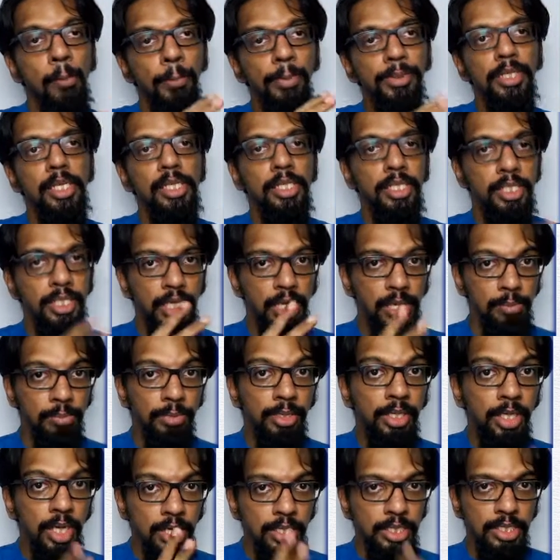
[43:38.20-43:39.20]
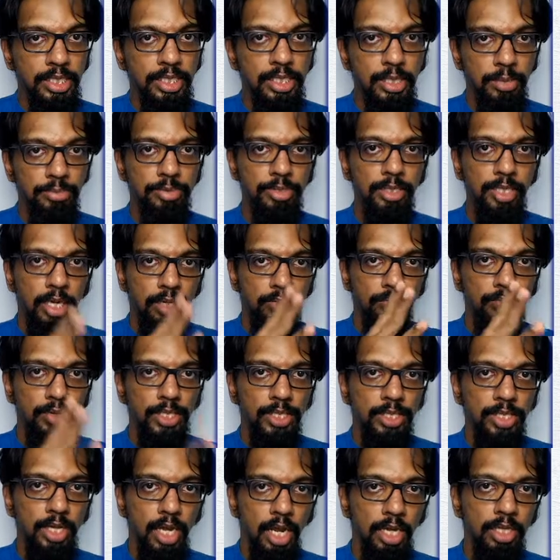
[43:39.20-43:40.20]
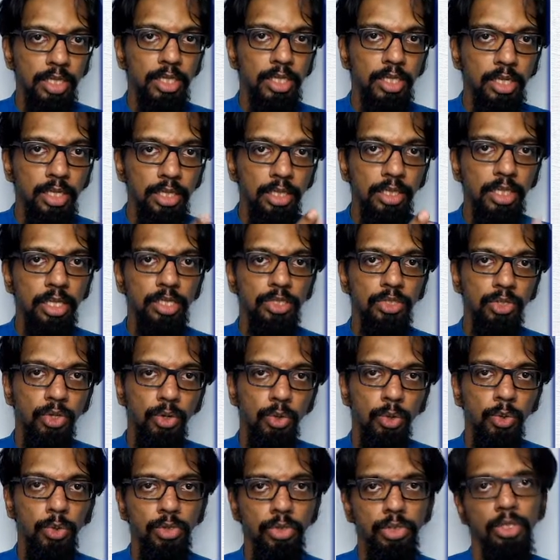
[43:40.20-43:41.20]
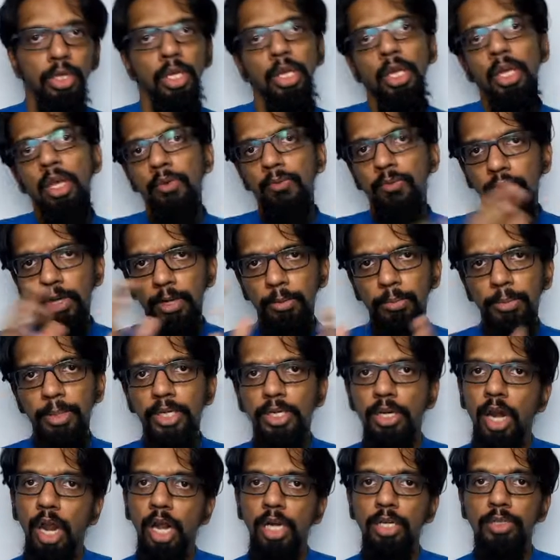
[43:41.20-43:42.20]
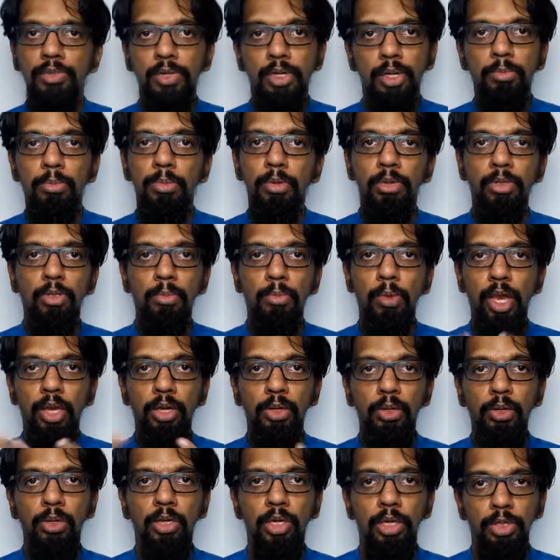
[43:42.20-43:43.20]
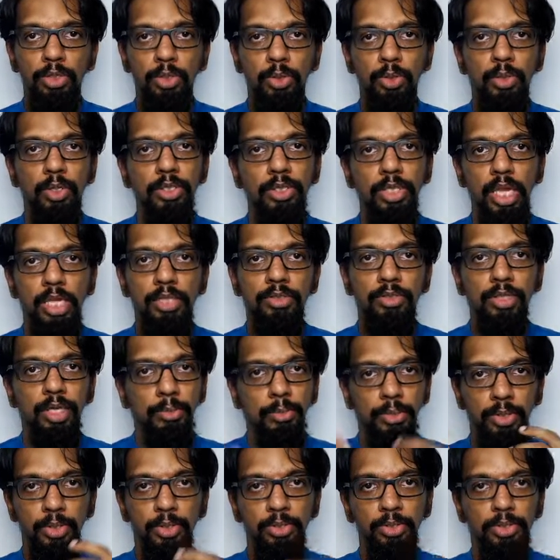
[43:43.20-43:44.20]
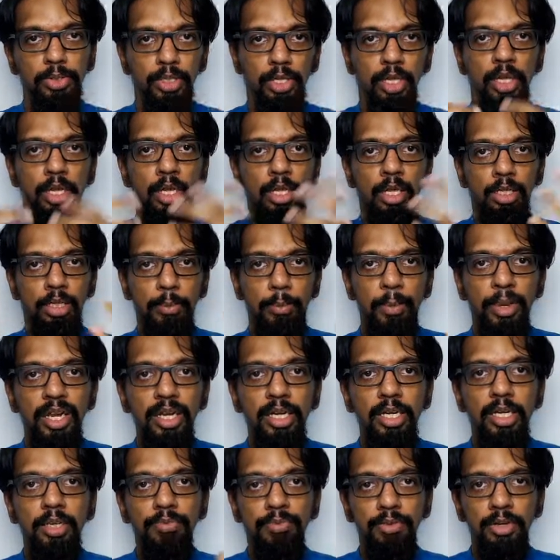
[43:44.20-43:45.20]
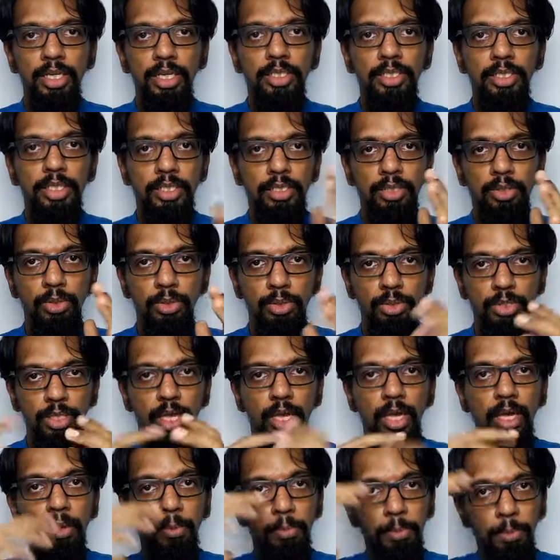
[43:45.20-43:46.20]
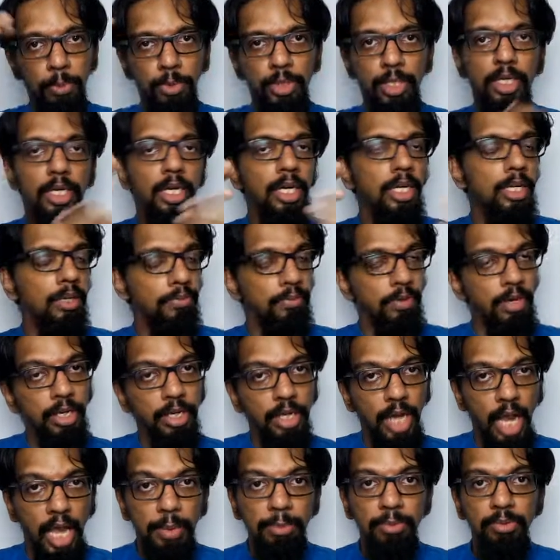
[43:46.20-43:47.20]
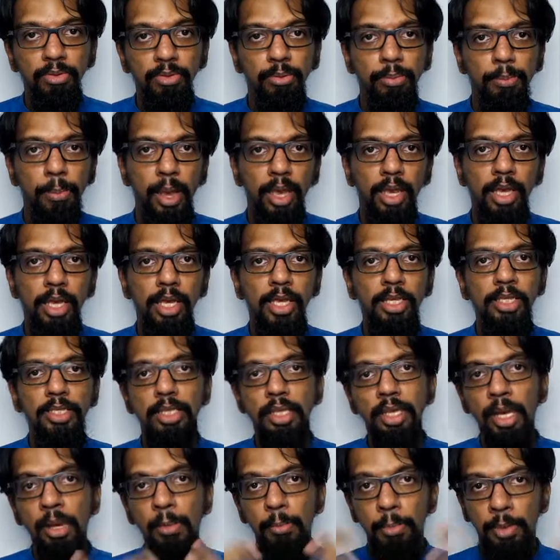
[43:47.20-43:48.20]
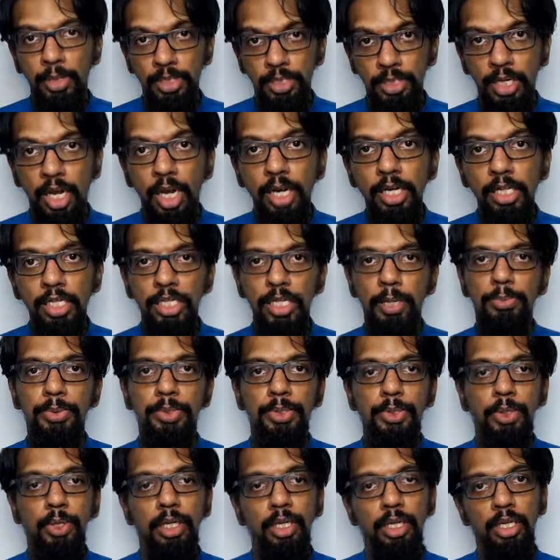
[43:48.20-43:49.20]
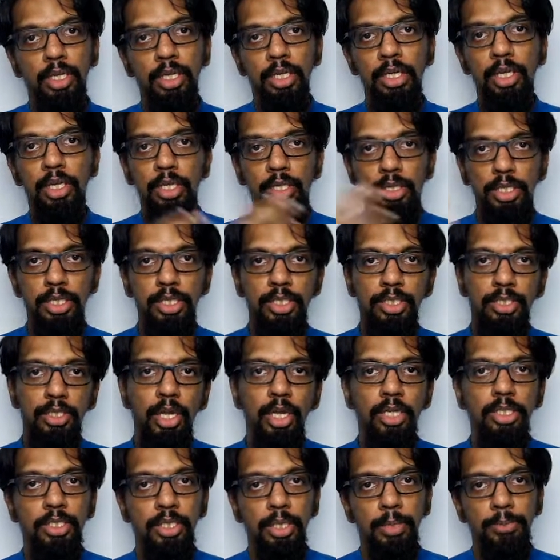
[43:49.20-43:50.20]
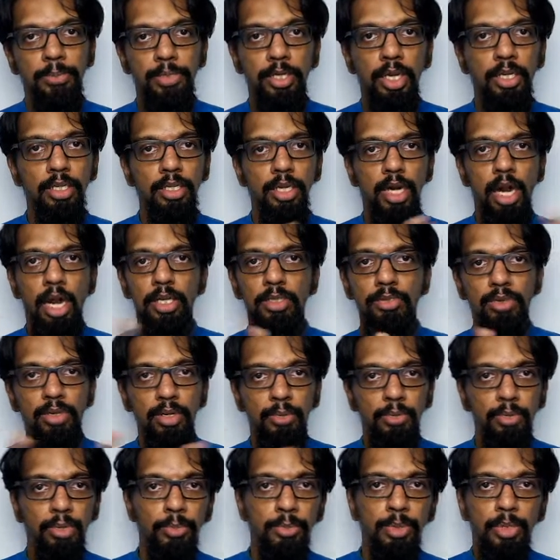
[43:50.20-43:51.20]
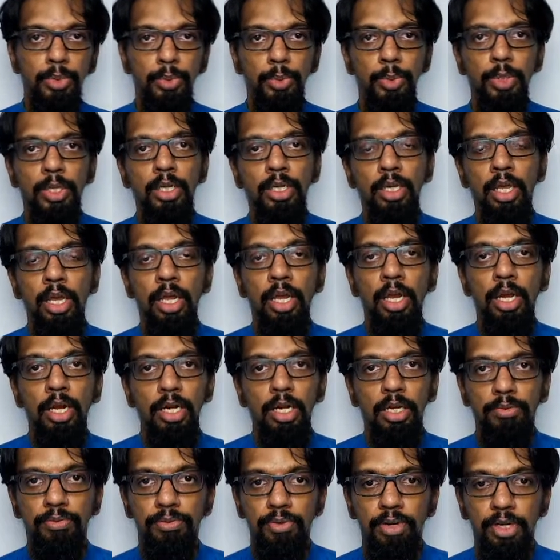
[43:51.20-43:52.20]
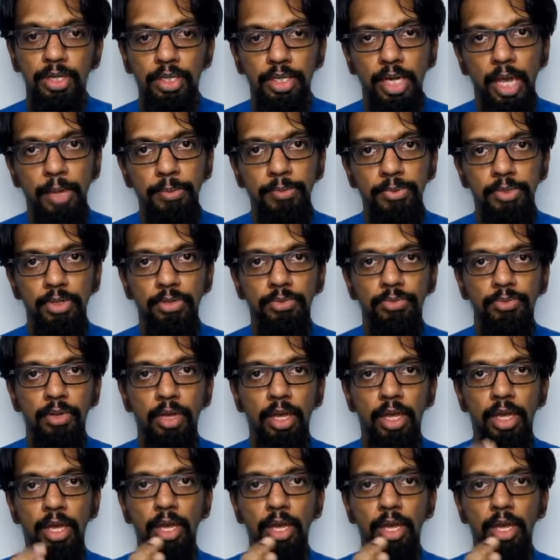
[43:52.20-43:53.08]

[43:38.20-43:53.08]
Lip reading: But the same concepts that we study in this course will be transferable to microcontrollers as well, because the main difference is those are put in a different type of package, but conceptually these concepts are transferable between different types of